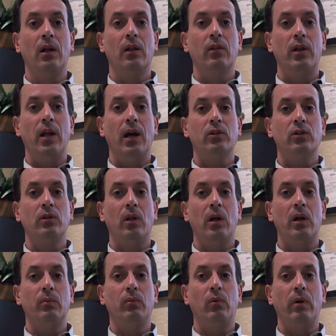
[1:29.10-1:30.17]
The national
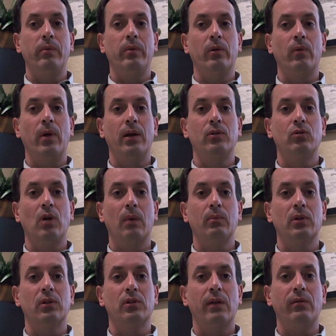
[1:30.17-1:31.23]
unemployment rate dropped to
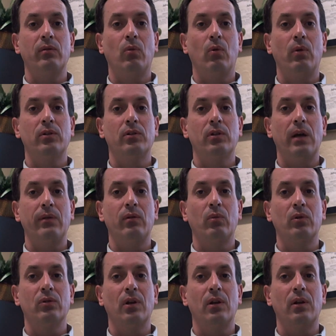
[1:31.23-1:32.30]

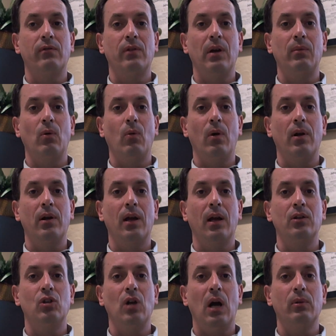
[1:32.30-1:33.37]
7.7% in February, and
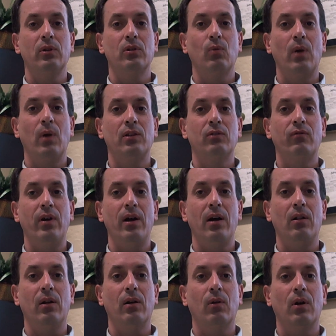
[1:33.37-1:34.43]
jobless rates
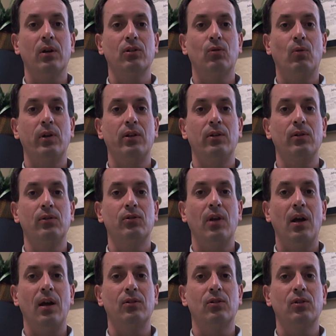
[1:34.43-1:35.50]
fell across 22
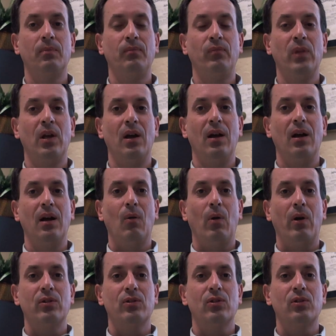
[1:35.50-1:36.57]
states. While
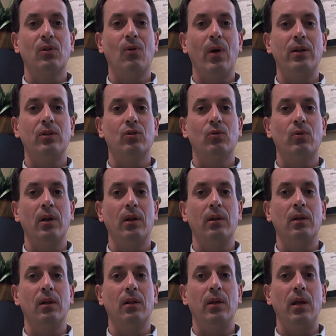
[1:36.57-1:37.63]
this is a great trend,
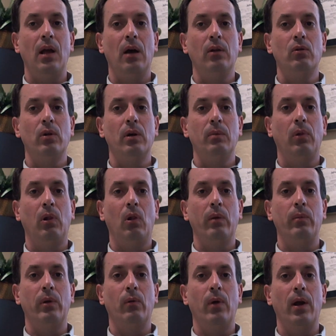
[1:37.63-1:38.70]
the
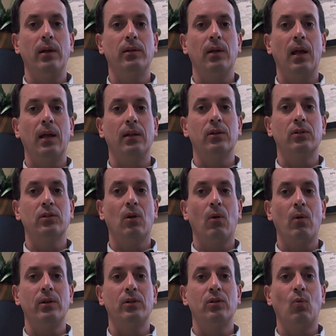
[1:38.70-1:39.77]
underemployment rate and
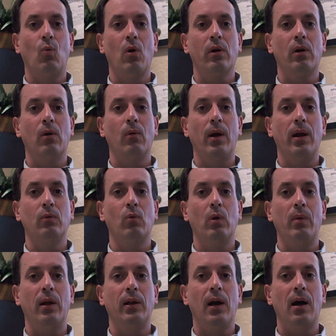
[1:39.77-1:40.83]
discouraged worker rate
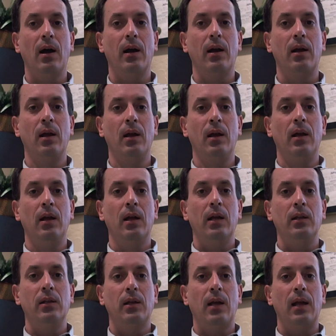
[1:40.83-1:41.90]
remain high,
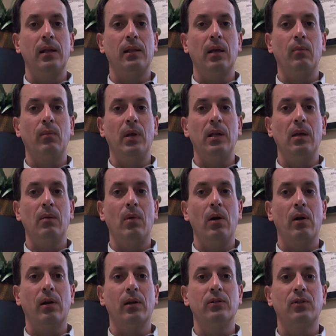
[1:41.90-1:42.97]
indicating that many
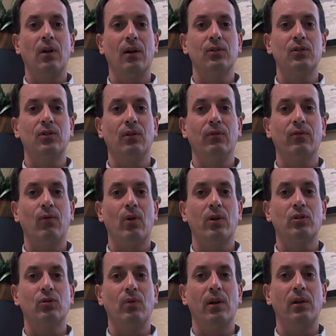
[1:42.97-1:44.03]
Americans are still
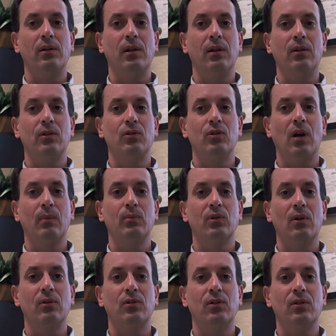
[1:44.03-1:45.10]
frustrated from their job
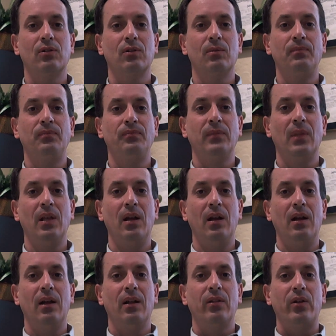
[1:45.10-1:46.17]
searches.
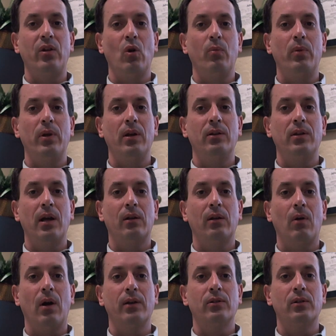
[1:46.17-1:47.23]
The European debt
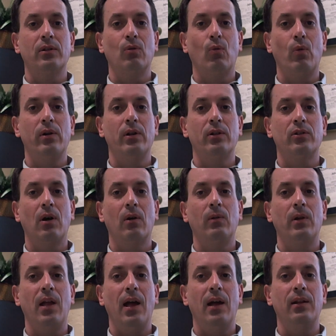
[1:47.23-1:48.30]
crisis reared its
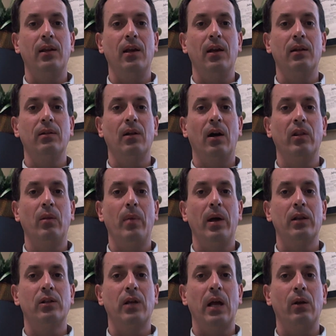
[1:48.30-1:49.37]
ugly head again on
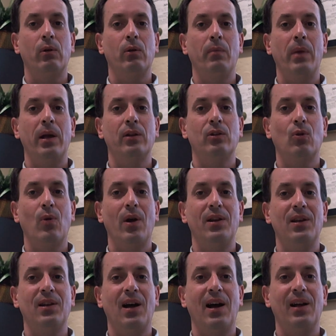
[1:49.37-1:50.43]
the
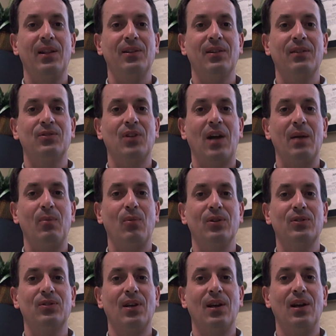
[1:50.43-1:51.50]
Mediterranean island of
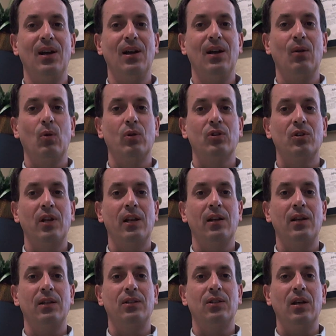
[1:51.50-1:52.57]
Cyprus, which needed
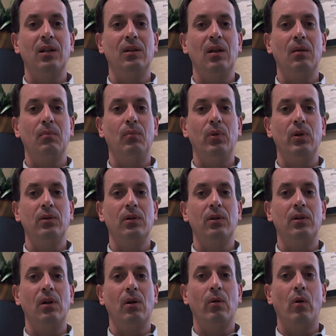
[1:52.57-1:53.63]
a €10 billion
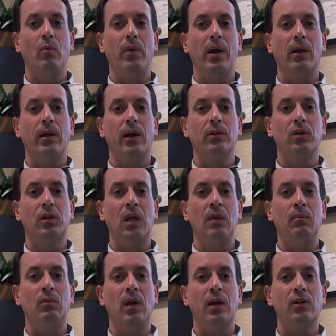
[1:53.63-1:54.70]
bailout to
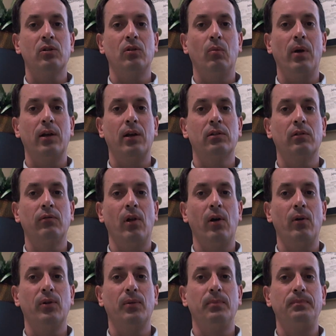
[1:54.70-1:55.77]
keep national banks afloat.